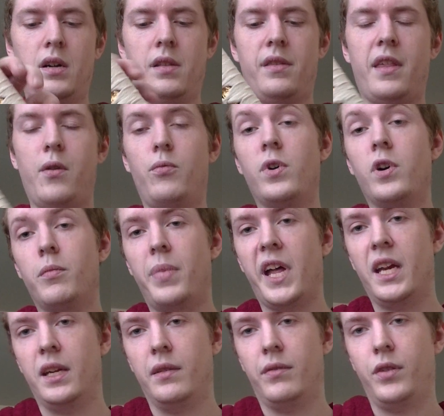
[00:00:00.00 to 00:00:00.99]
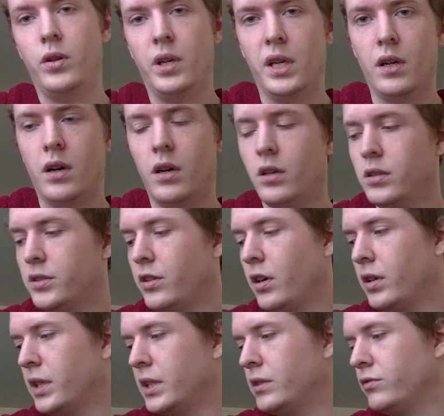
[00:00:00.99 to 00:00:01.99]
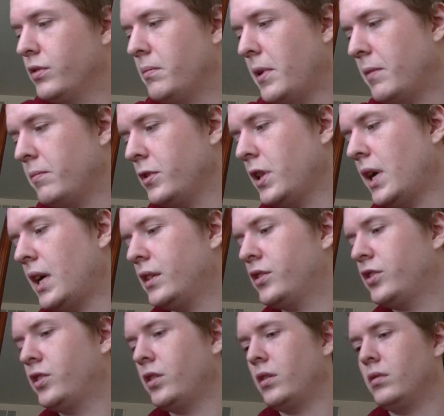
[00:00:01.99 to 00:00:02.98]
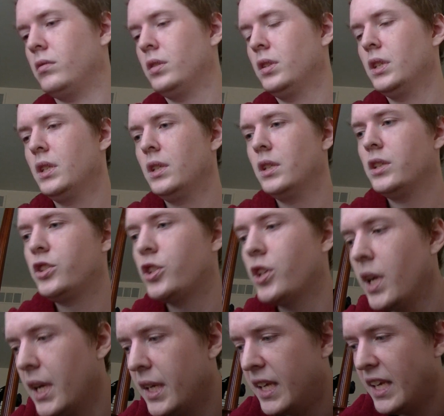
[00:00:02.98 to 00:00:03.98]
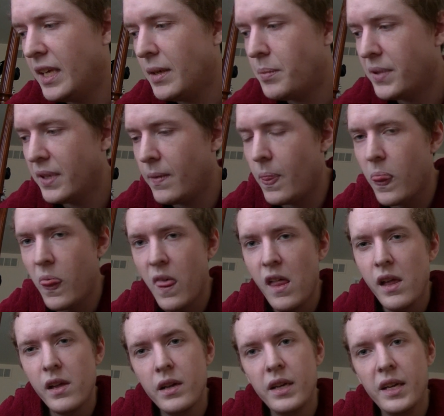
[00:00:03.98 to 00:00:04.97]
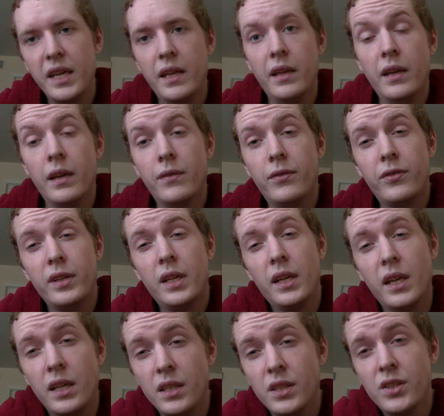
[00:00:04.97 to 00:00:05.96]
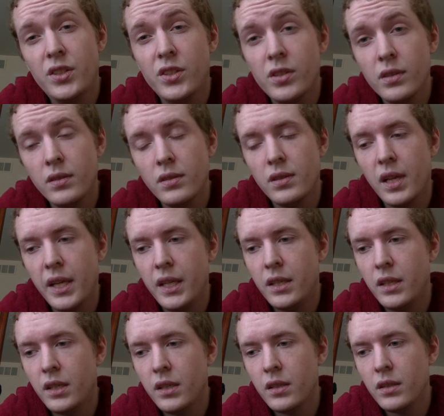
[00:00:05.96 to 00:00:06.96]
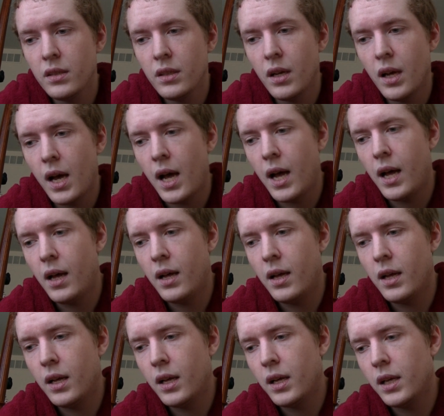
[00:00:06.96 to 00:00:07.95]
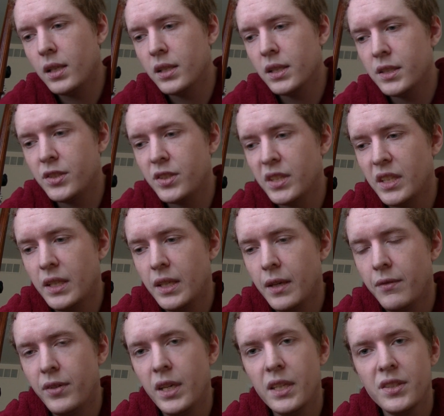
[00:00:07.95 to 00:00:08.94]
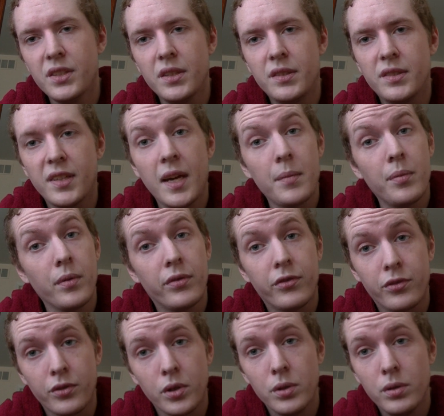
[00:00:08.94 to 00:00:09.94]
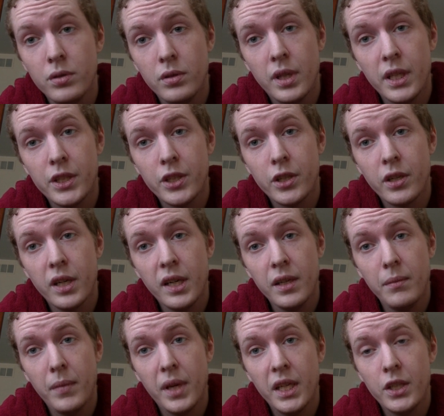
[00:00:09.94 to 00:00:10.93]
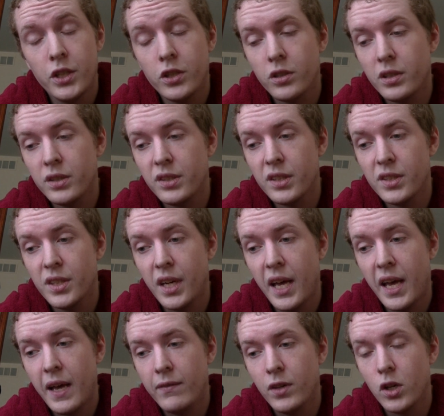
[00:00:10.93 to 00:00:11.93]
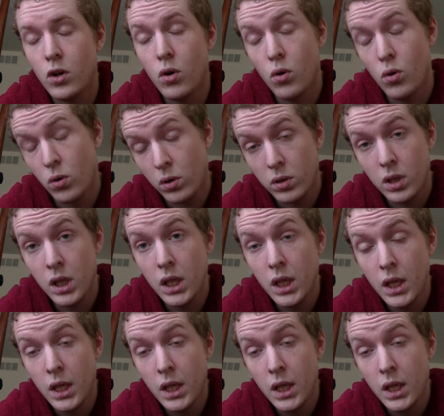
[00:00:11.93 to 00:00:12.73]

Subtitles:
they will bend if you hit a hard target. Remember that. So try to keep it. If it is like, let's see, if it is a type of fruit that you're hitting, make sure it doesn't have a core.